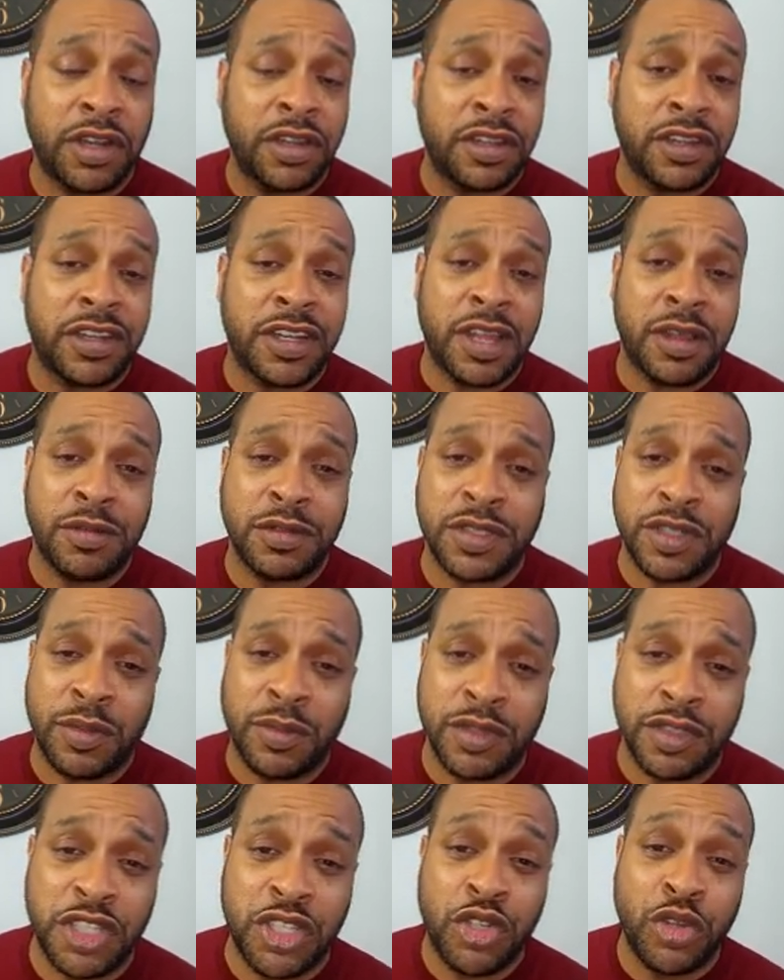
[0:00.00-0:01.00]
Earlier day was
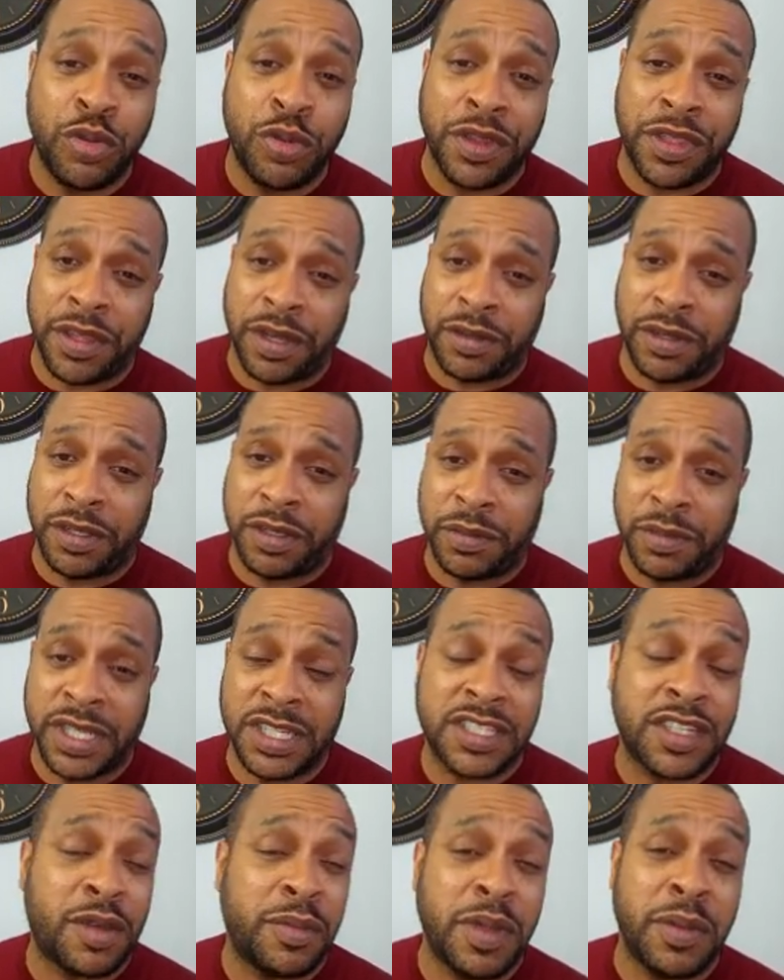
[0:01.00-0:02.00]
almost 2 Ethereum,
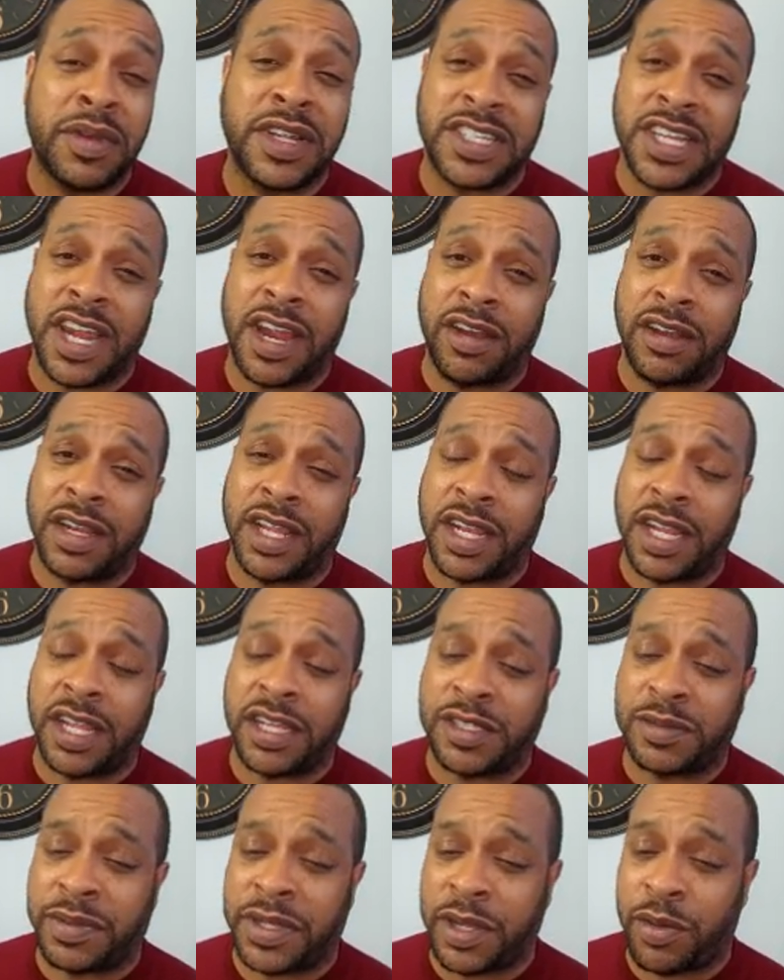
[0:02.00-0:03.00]
and it's going to be much higher than that.
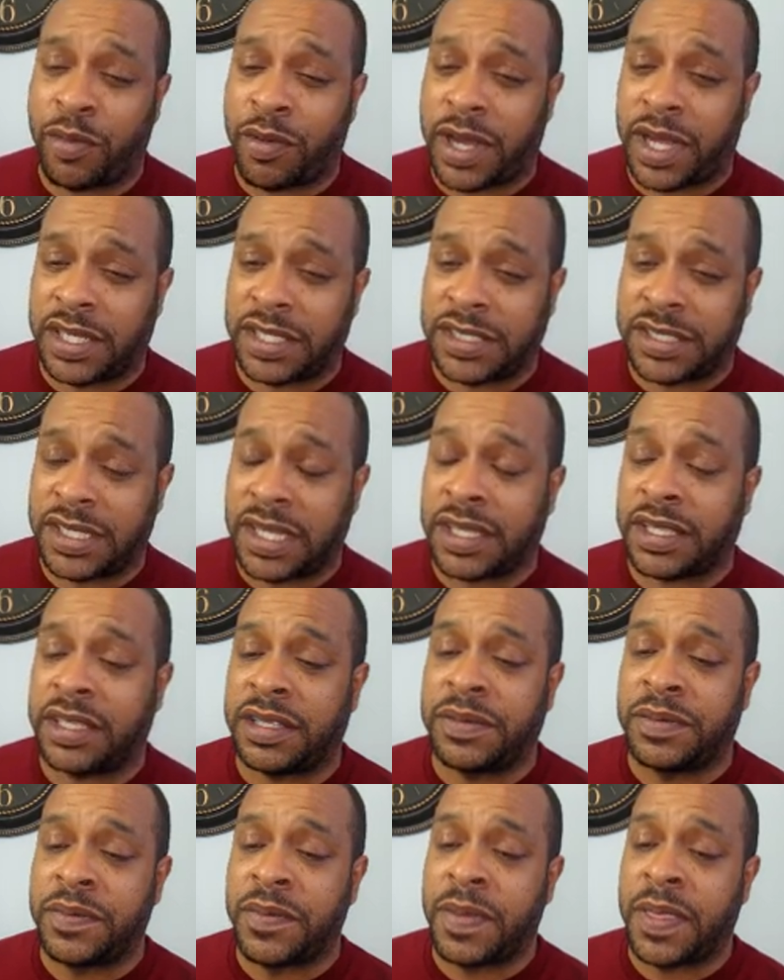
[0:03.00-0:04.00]
I'll explain why in a
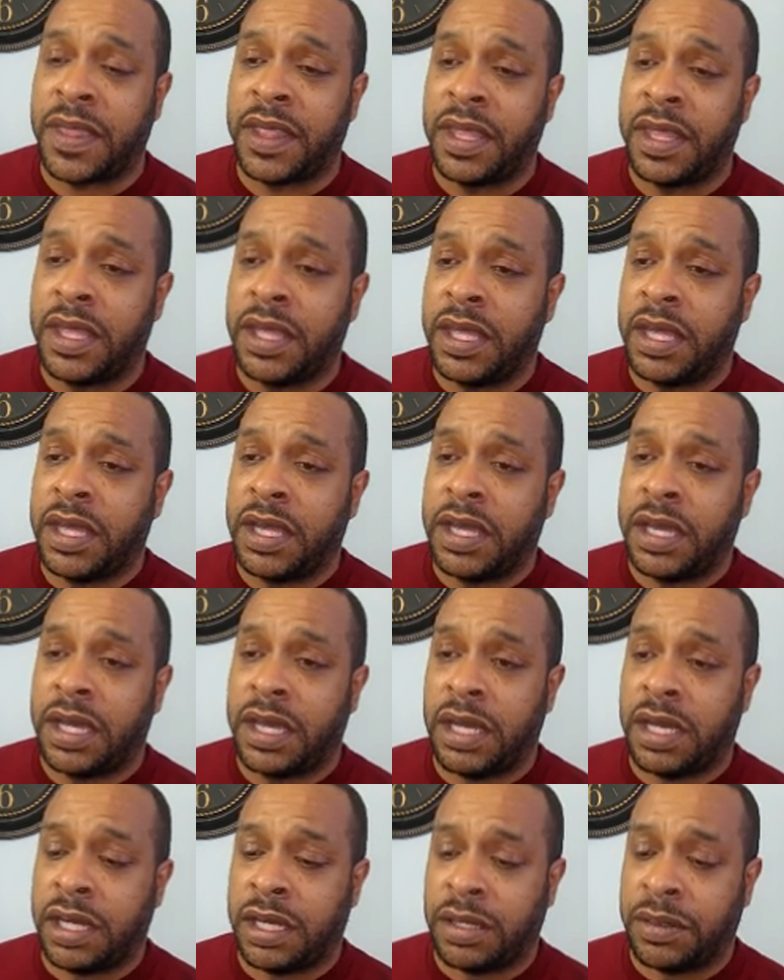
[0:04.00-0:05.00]
second.
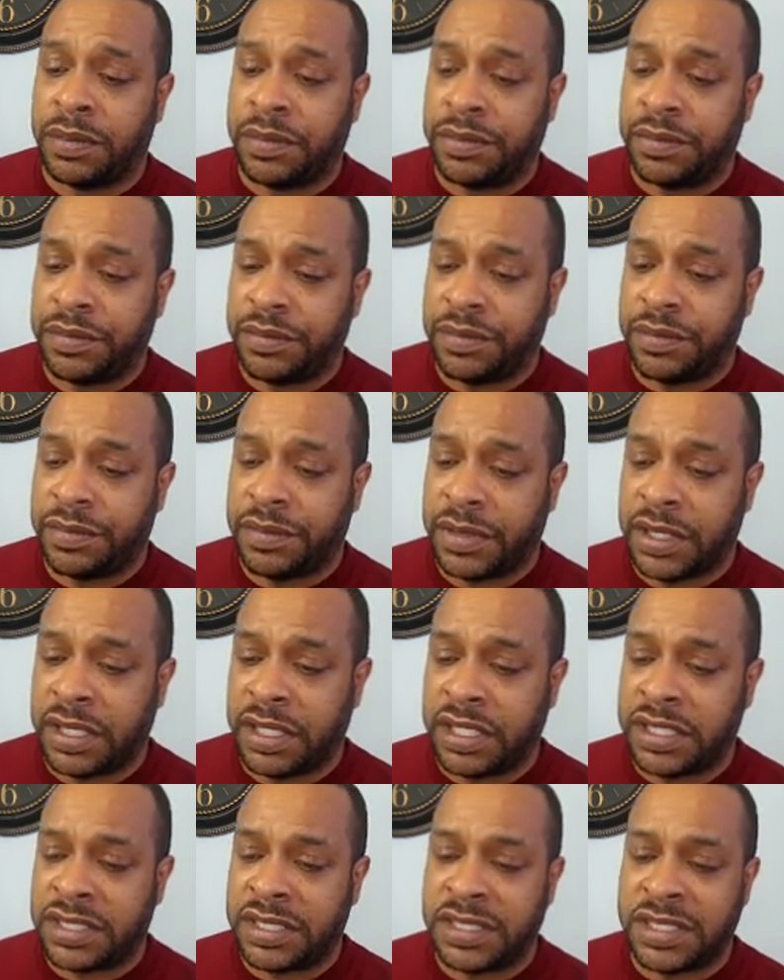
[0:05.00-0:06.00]
And
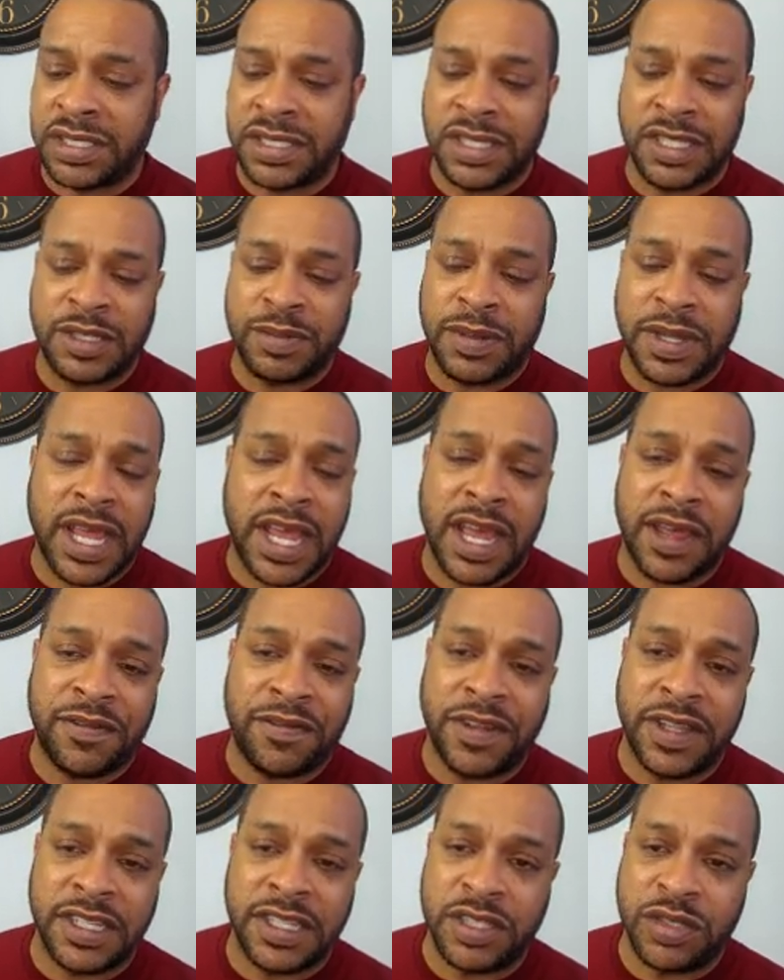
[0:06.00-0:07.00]
this is just to explain how I
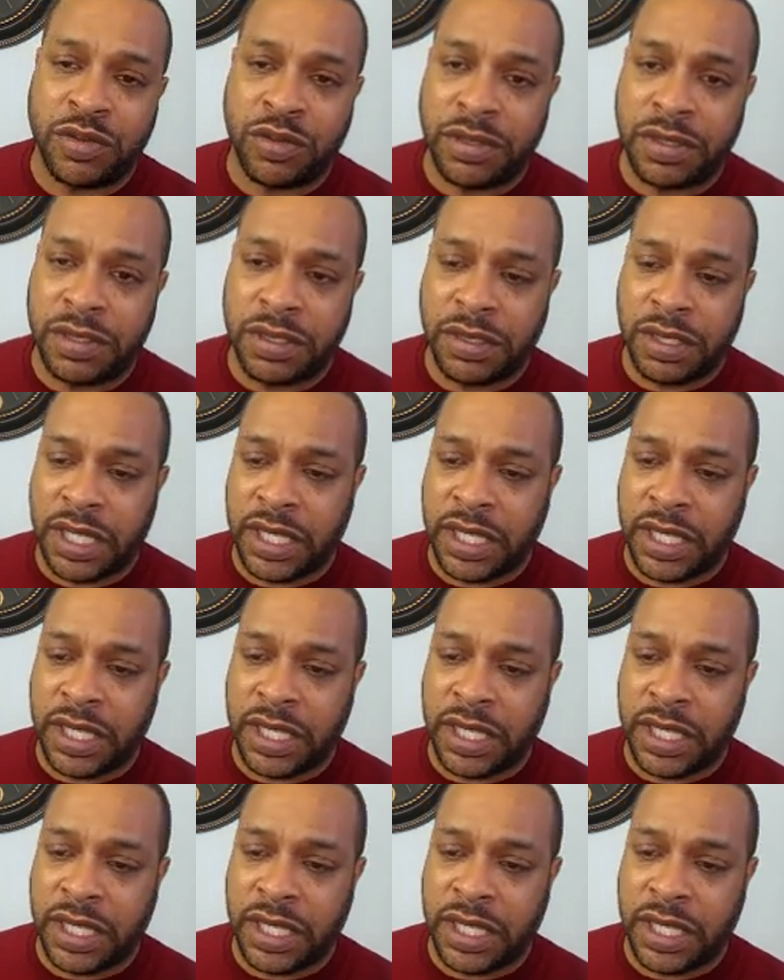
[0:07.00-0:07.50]
fell into it.